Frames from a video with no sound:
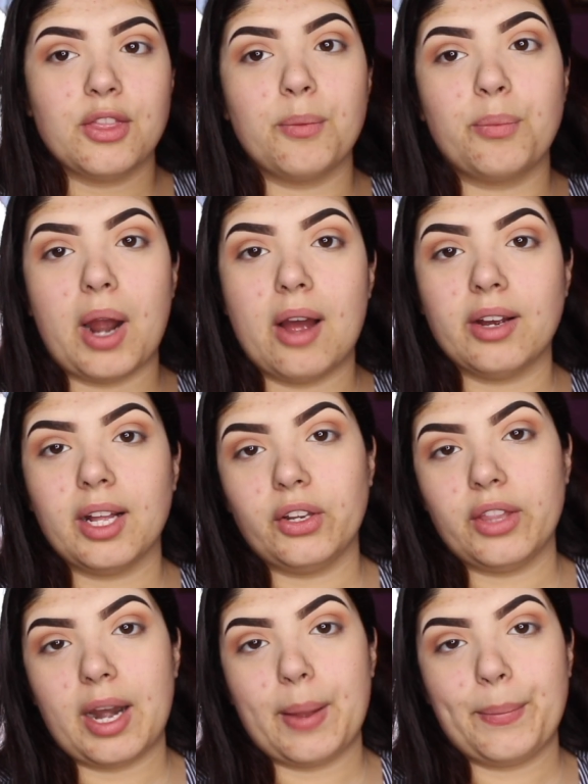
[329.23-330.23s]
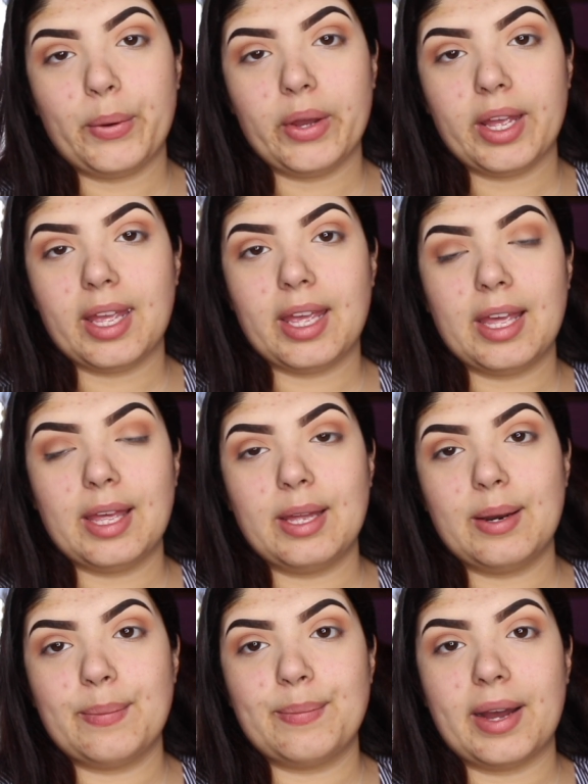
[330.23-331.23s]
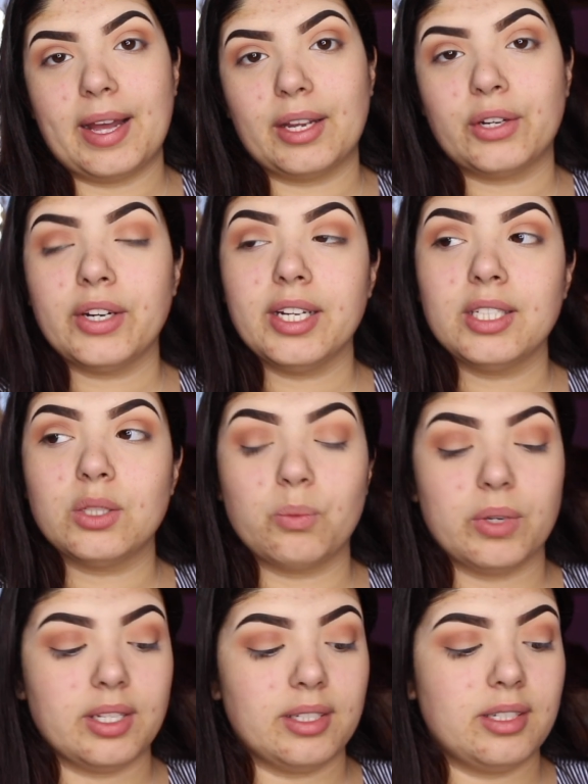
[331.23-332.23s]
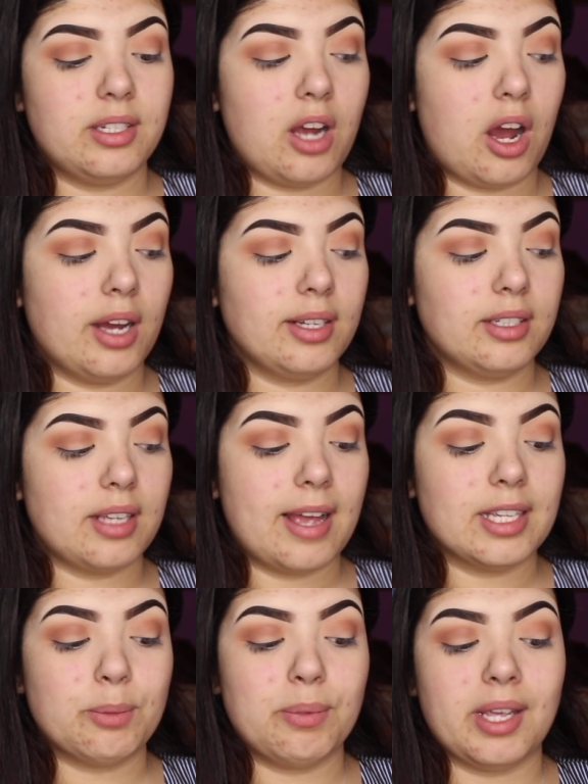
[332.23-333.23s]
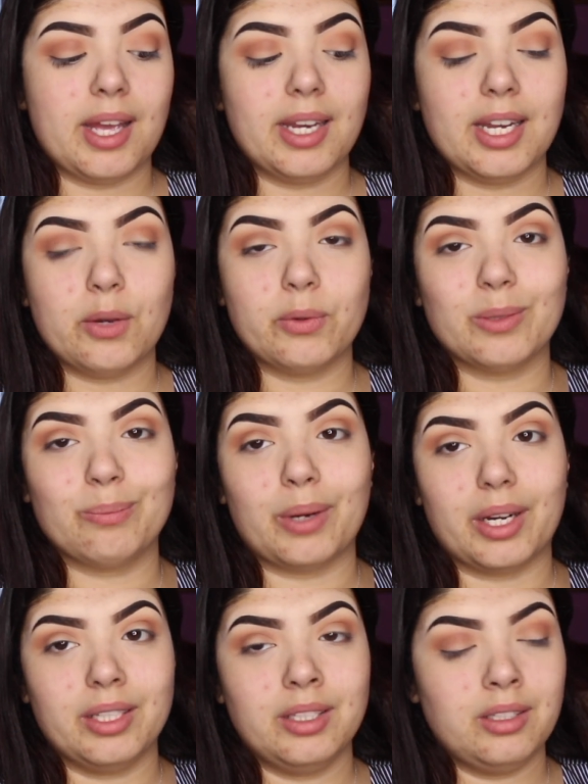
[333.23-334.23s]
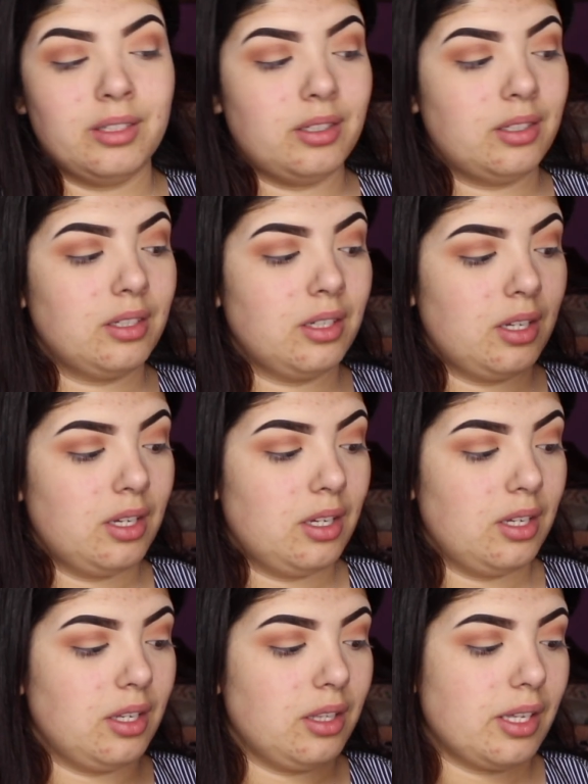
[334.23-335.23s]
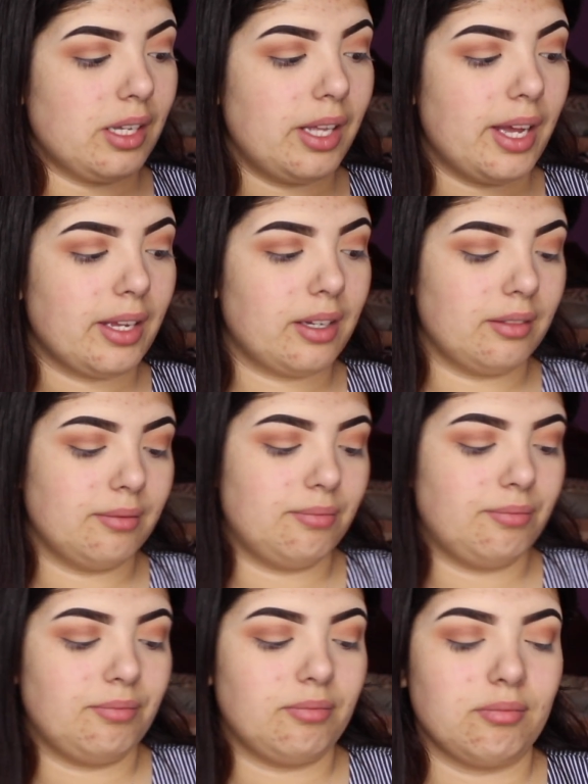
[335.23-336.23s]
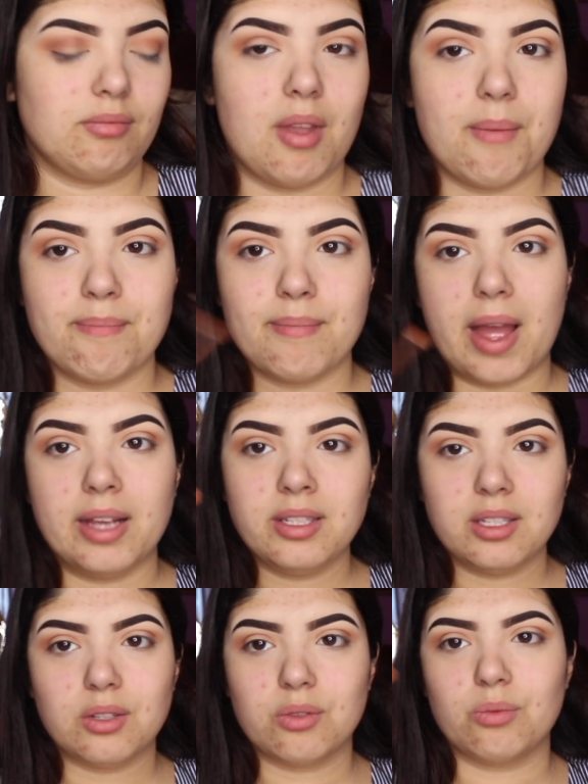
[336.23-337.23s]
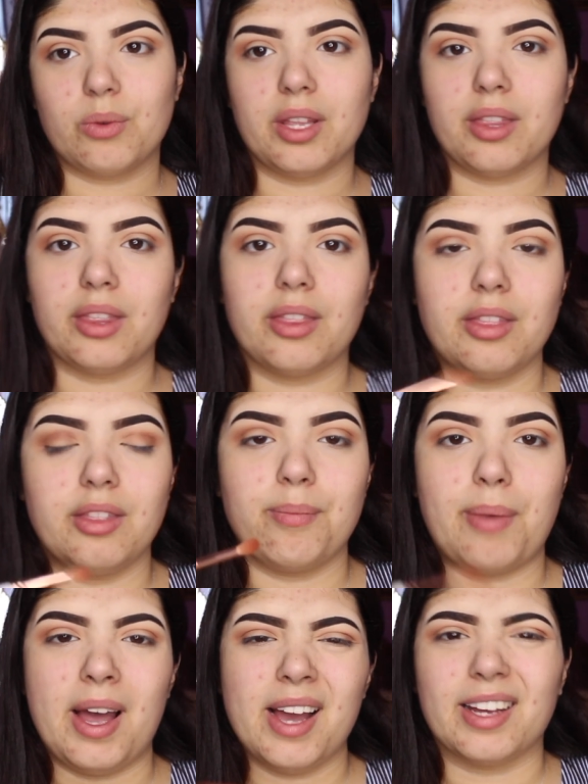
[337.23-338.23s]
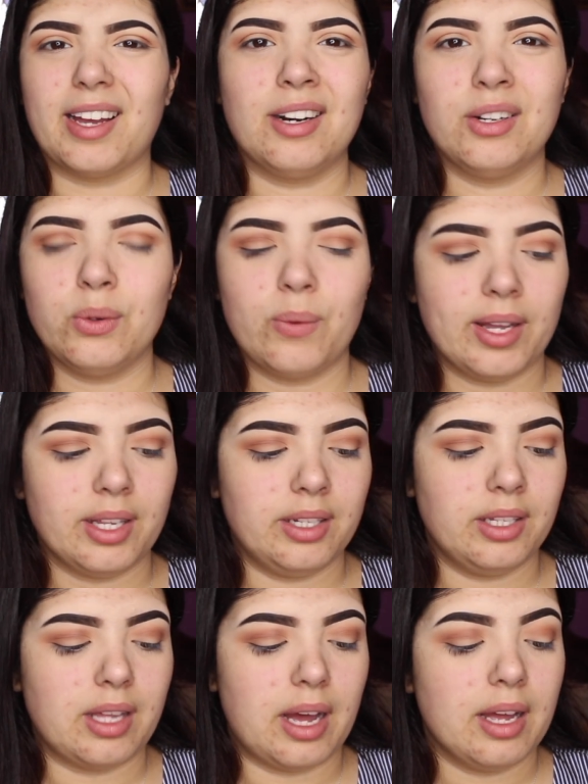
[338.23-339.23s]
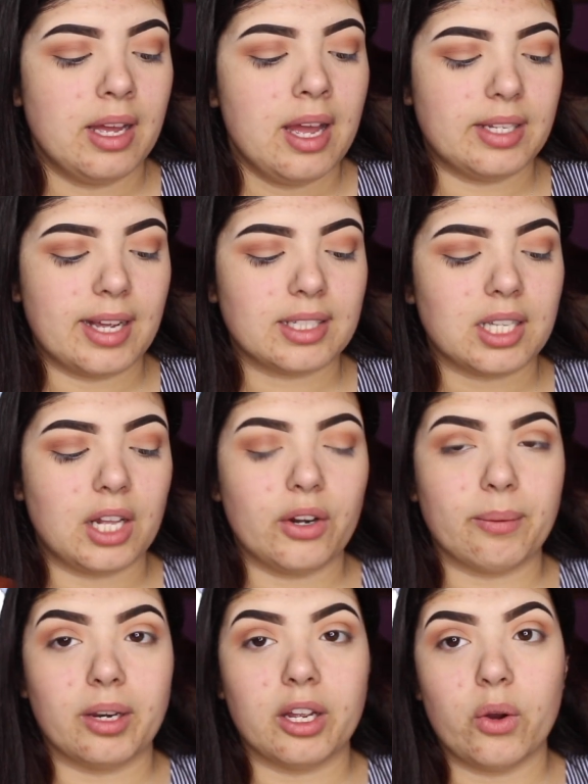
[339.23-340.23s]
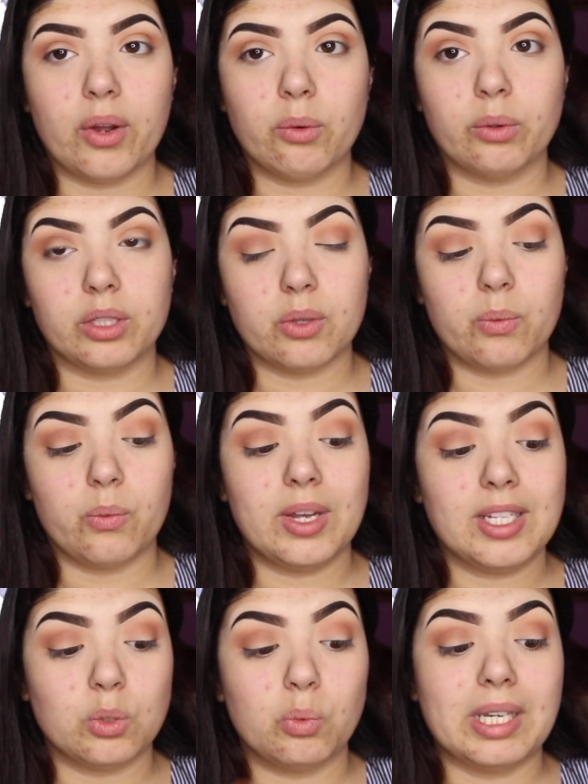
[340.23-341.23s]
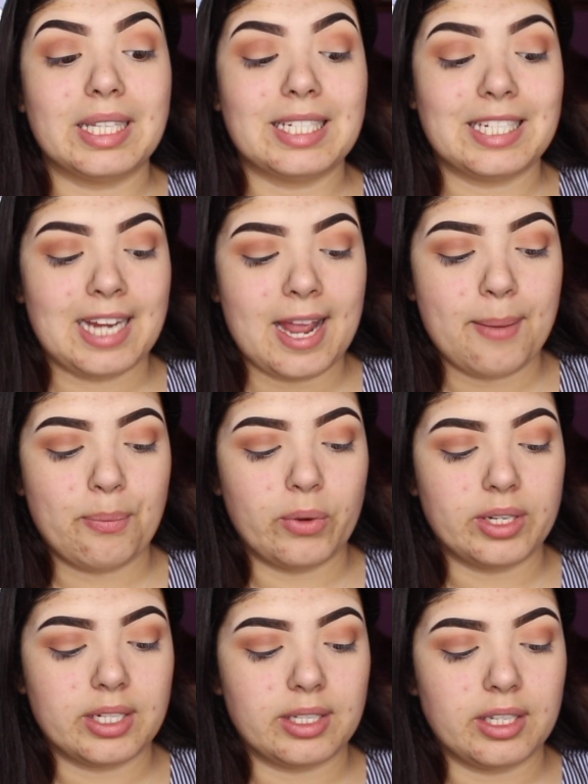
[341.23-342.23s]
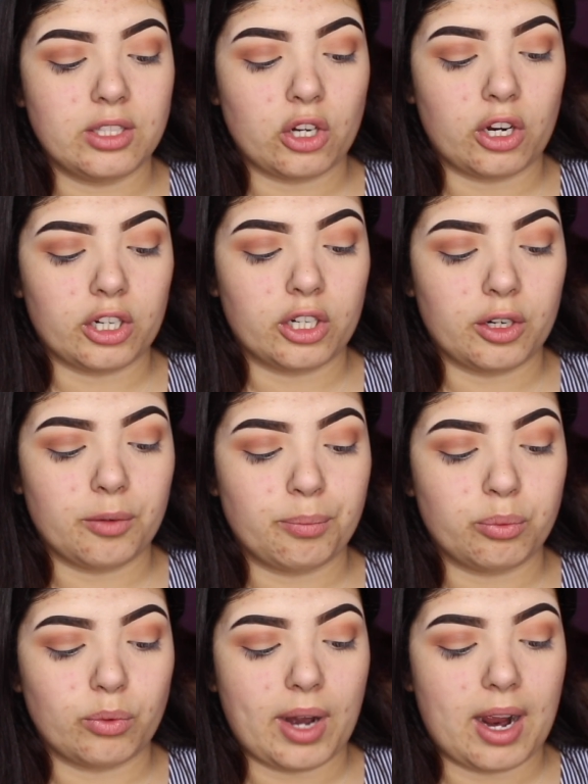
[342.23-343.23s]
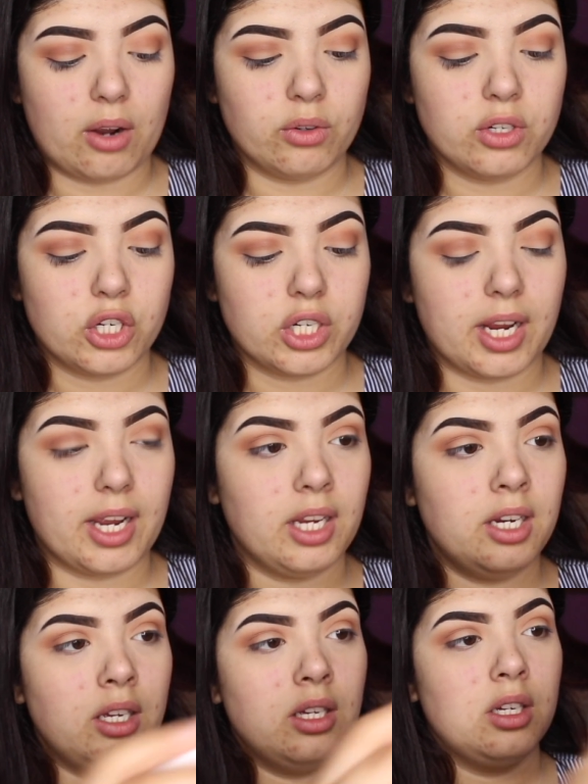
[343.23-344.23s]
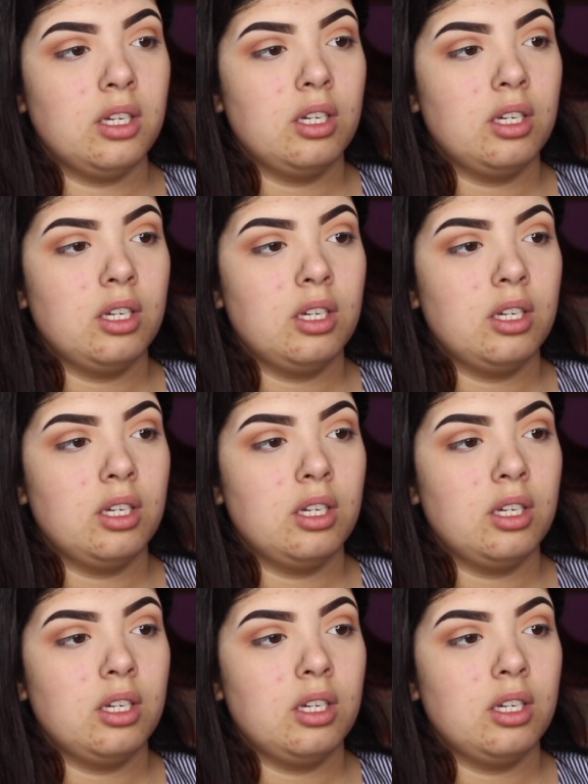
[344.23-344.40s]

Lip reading: The brown color that I put in my crease was not SBN, it was Buns. They like messed with the back. I don't know why they did that. The next color I'm going to go in with is with Chip, which is a darker brown shade.